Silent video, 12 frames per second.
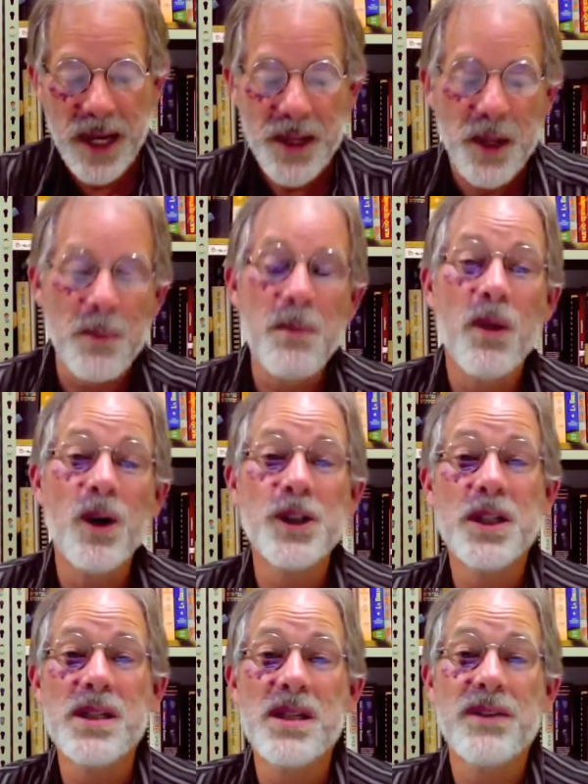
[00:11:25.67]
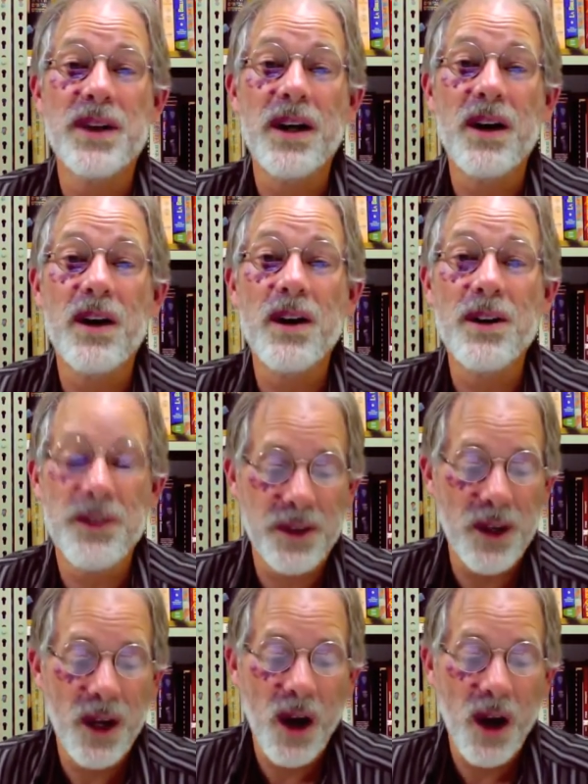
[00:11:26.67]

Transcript: The merchants of the earth